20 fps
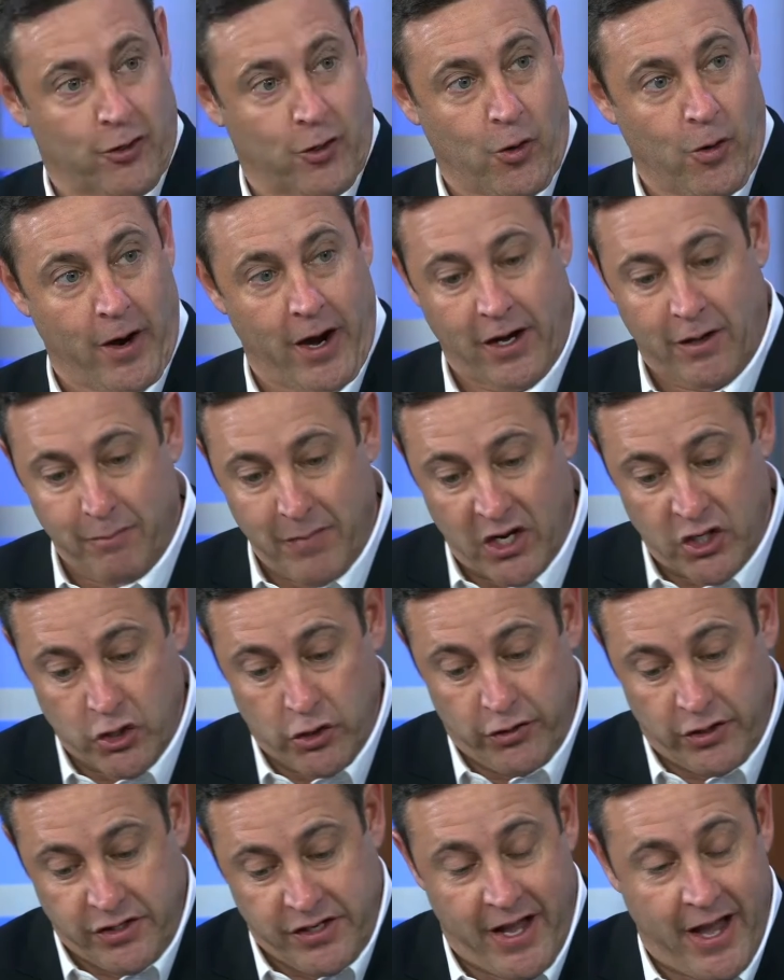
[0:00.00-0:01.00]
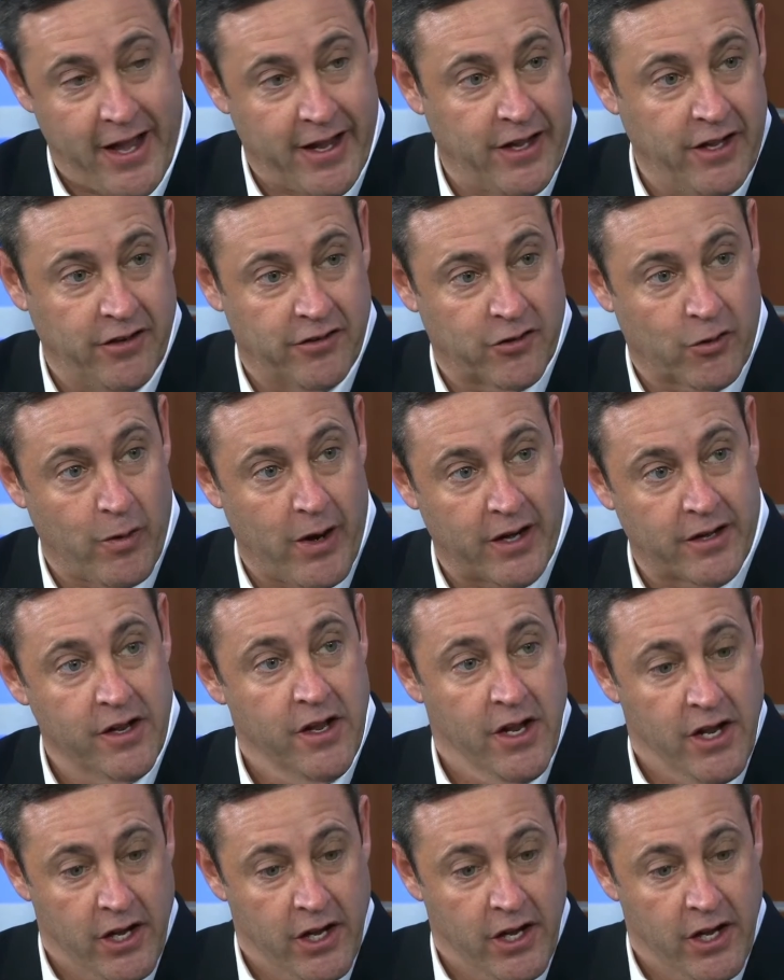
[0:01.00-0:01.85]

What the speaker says: correct, make sure the tagging's correct.